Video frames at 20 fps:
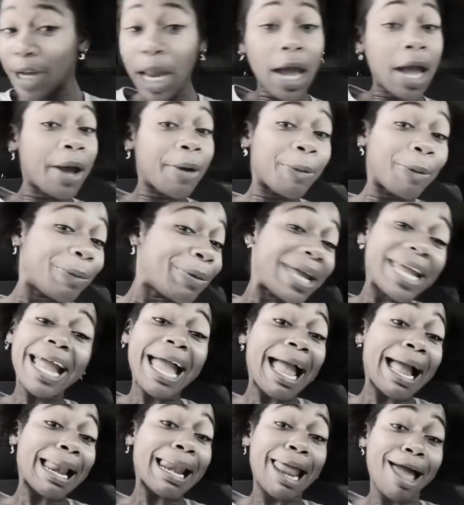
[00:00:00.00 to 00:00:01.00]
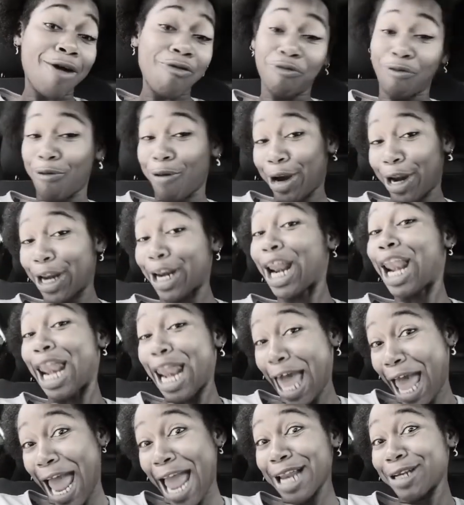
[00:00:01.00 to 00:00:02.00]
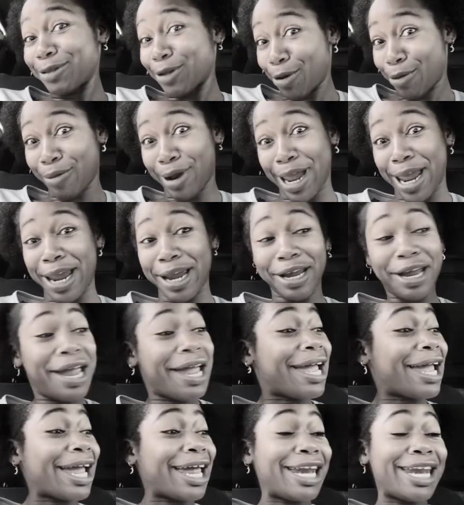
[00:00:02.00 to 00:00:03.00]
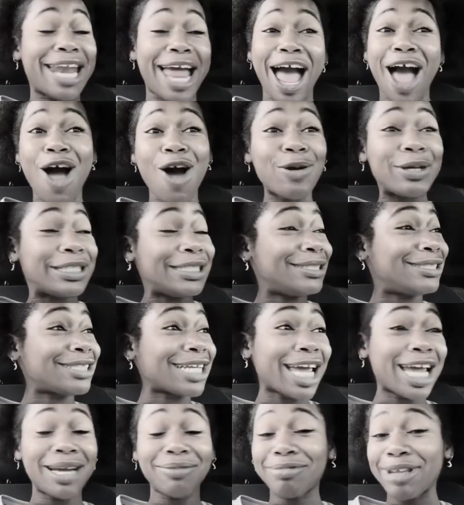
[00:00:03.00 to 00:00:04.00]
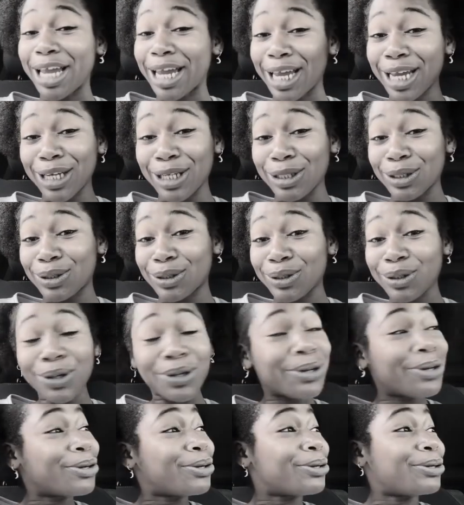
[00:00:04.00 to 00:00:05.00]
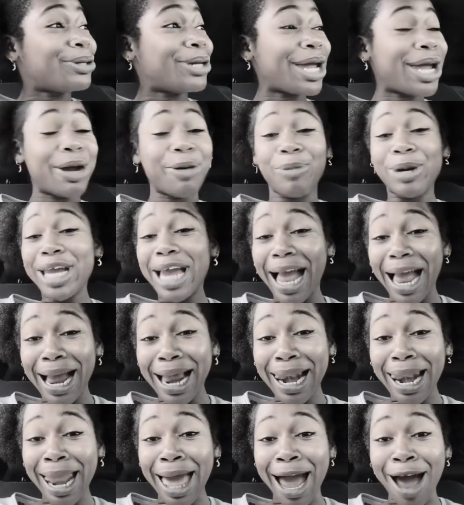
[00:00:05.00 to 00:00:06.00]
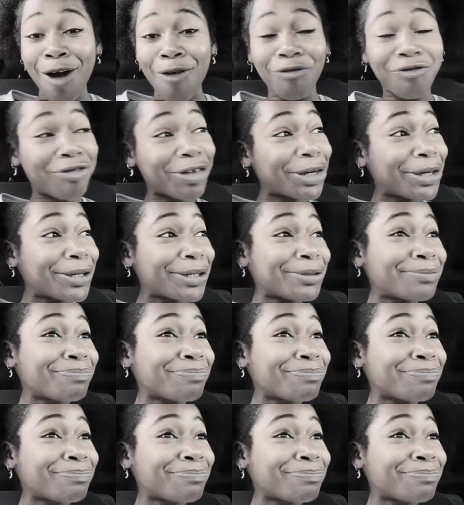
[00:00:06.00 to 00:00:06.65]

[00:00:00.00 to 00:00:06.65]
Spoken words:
We got clowns for wearing a lot, okay? And now these same things that we got clowns for,